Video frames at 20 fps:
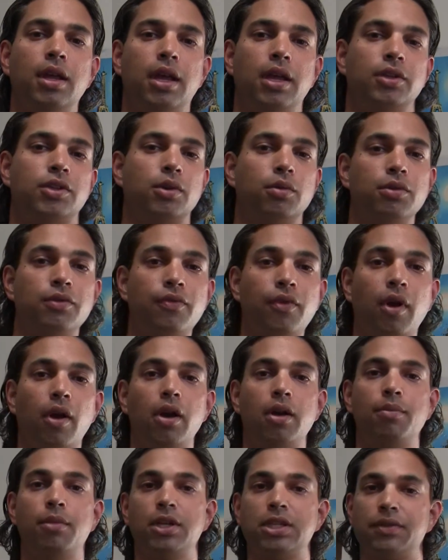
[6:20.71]
And so it's
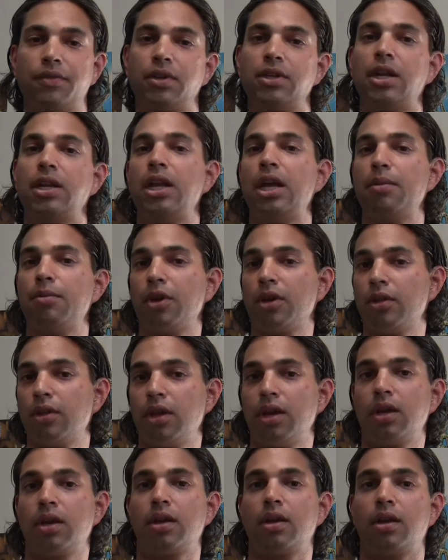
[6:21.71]
very much of a dynamic
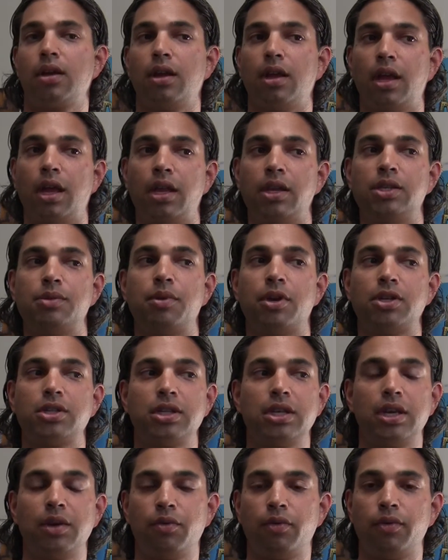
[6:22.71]
thing. And
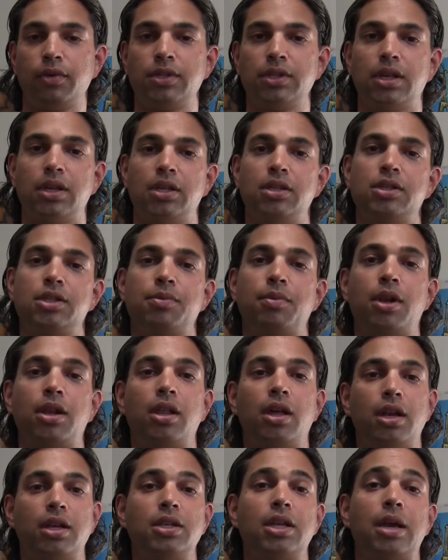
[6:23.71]
especially when we spend a
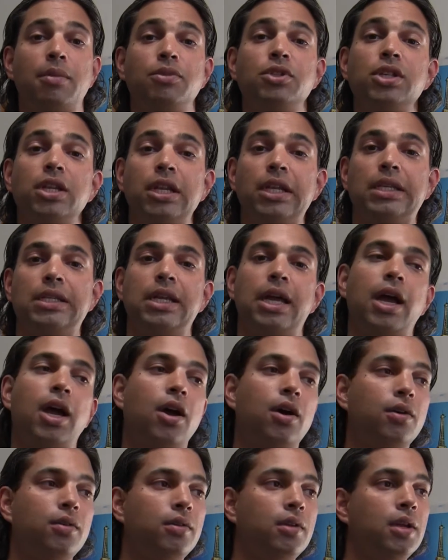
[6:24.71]
lot of time sitting
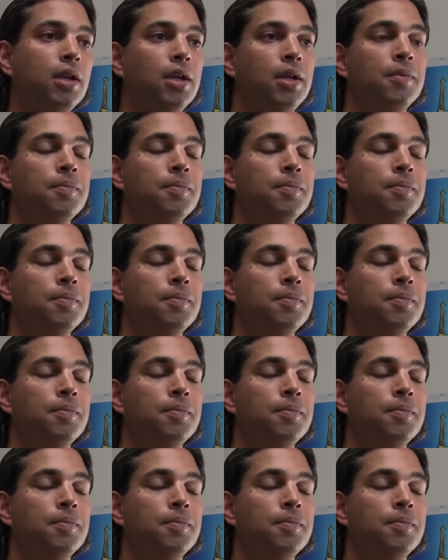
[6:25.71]
down,